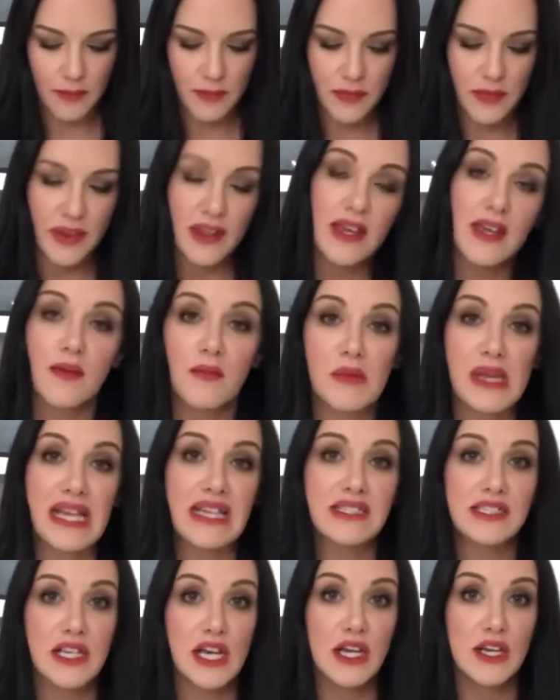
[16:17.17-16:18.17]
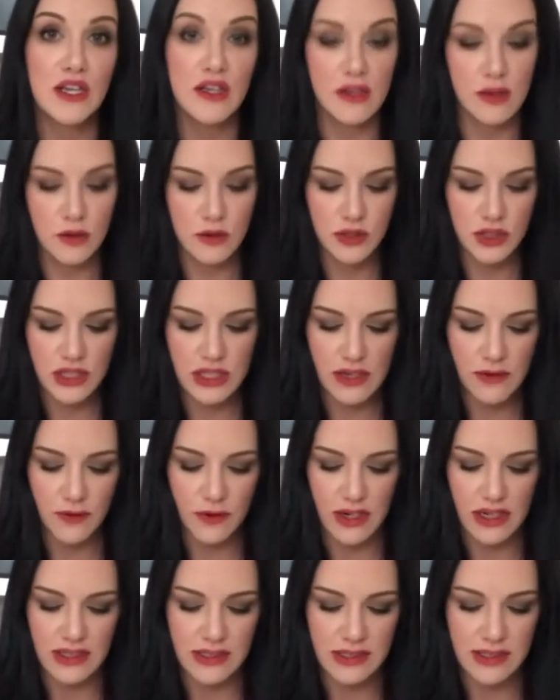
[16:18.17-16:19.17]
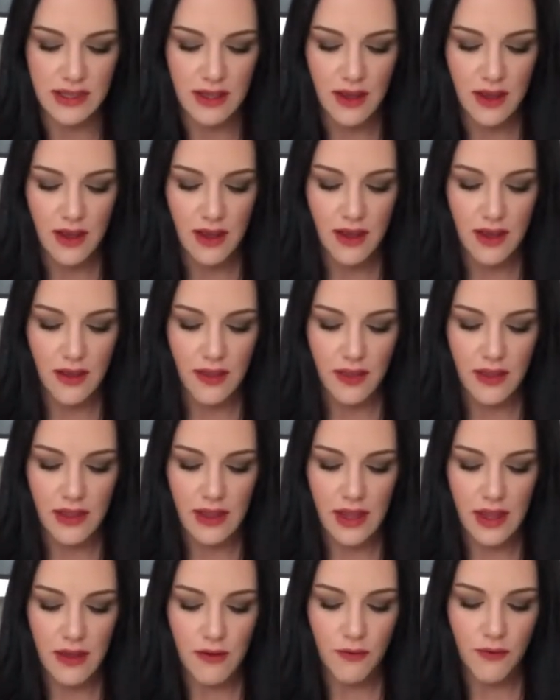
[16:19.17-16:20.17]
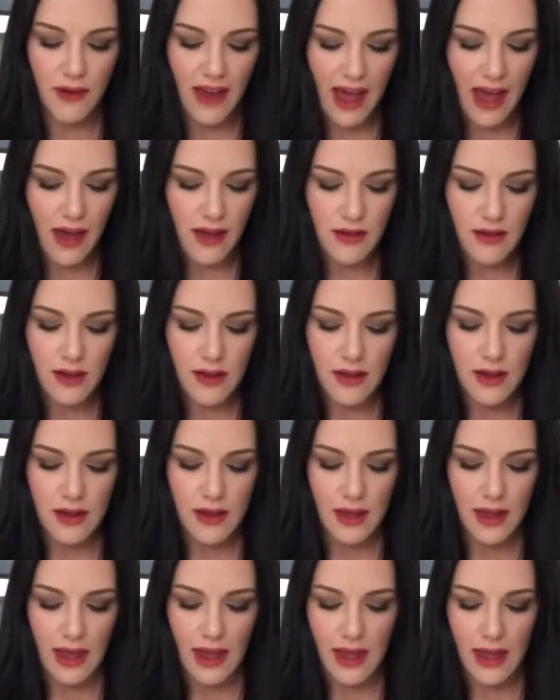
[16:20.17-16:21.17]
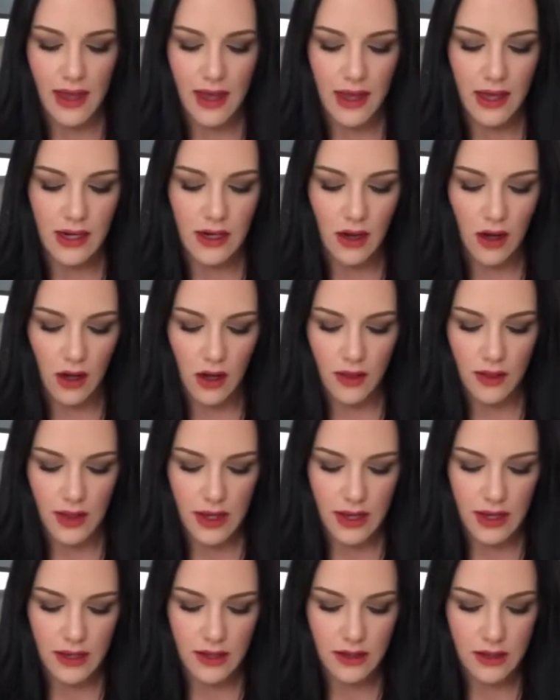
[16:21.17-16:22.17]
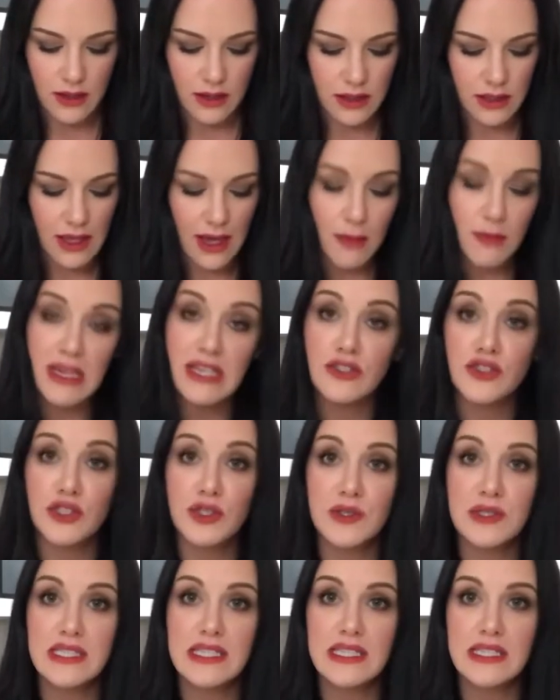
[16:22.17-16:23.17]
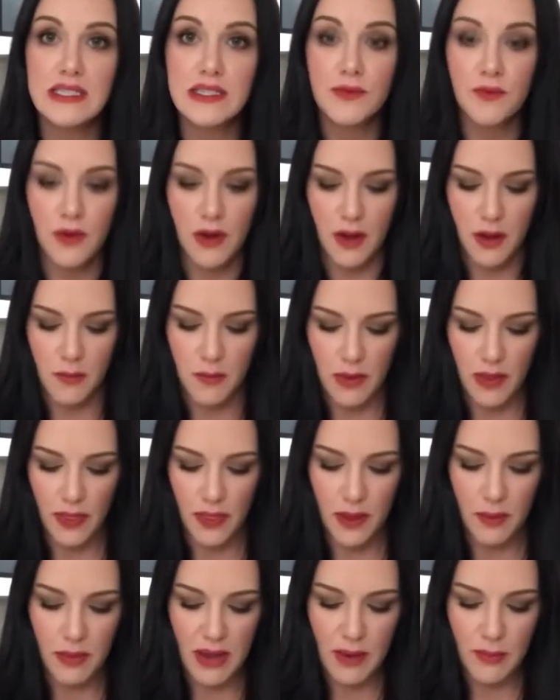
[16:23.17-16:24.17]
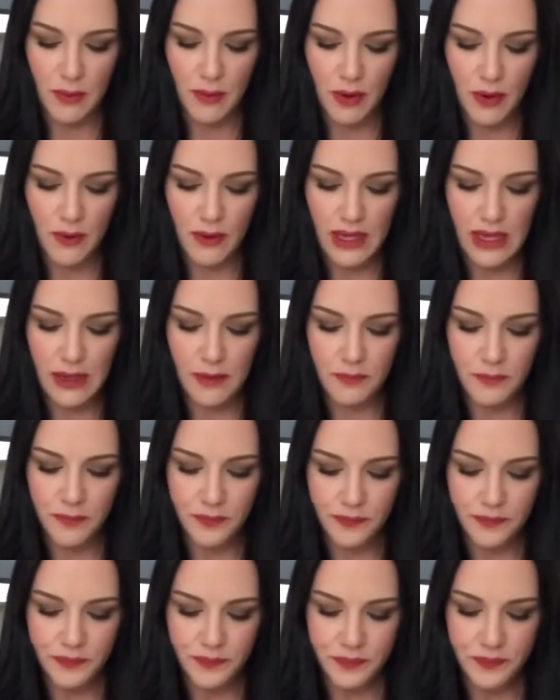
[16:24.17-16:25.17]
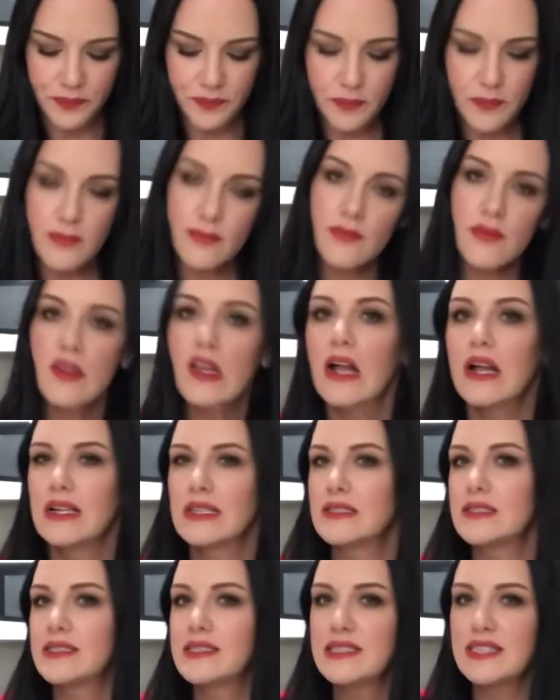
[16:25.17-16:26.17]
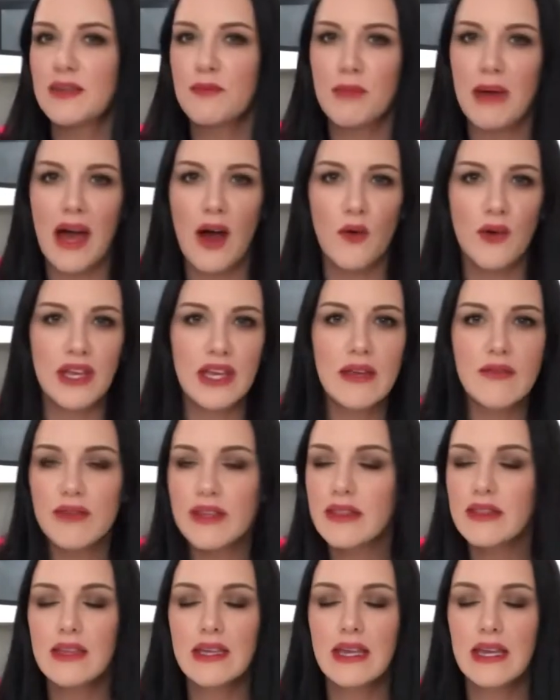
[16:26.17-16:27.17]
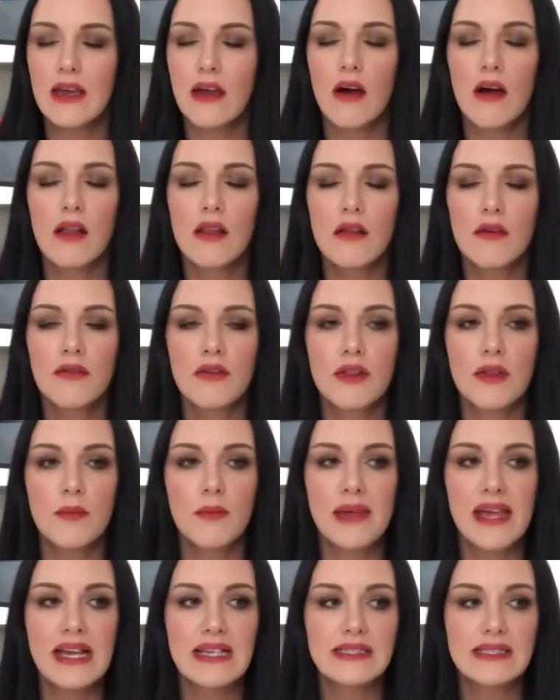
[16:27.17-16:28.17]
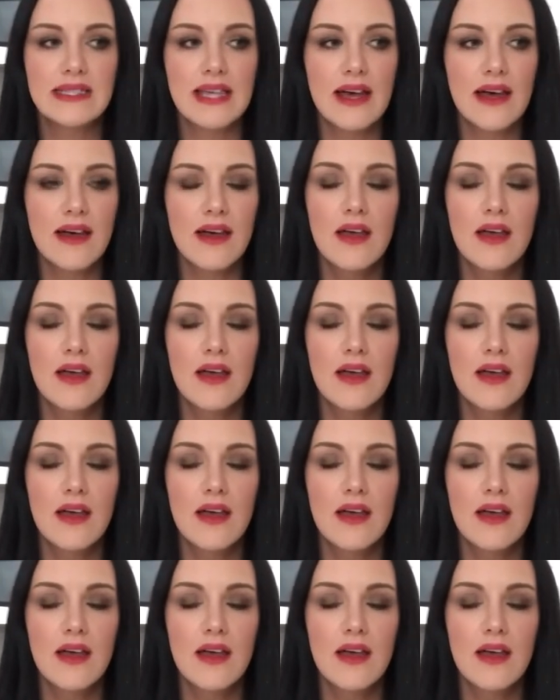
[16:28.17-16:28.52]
it makes a huge difference. The fat and all the yummy juices from the pepperoni seep out evenly all over the pizza.